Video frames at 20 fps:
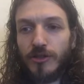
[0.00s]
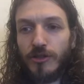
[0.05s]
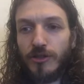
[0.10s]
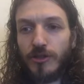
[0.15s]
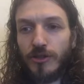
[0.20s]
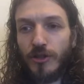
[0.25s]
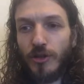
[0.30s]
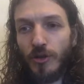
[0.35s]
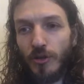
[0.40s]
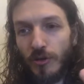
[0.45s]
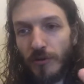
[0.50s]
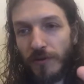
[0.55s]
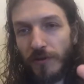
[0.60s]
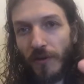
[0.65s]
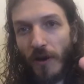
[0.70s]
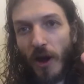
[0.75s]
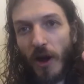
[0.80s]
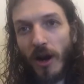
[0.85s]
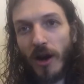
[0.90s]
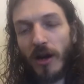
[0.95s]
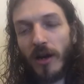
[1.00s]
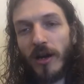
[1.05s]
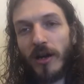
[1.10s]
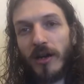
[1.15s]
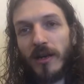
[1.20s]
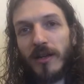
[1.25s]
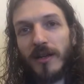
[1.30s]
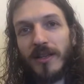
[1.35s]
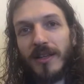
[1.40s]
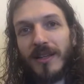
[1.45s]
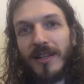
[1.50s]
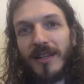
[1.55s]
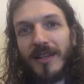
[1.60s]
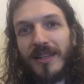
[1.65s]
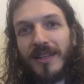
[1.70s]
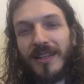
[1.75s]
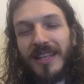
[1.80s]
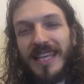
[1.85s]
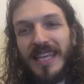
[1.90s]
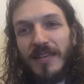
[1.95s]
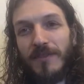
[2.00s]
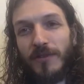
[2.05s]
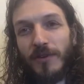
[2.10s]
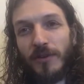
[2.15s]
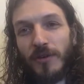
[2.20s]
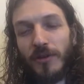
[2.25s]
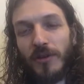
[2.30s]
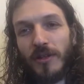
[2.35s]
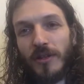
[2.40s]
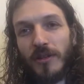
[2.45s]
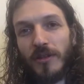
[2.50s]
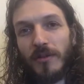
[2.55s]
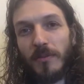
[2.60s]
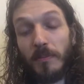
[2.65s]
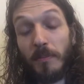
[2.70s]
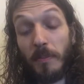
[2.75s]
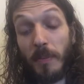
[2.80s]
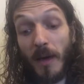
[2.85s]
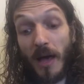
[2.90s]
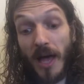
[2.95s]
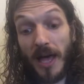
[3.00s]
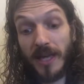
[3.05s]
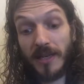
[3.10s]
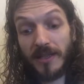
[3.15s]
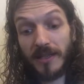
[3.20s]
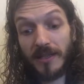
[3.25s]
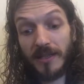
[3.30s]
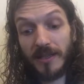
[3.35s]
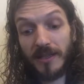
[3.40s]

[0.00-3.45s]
too far evil, but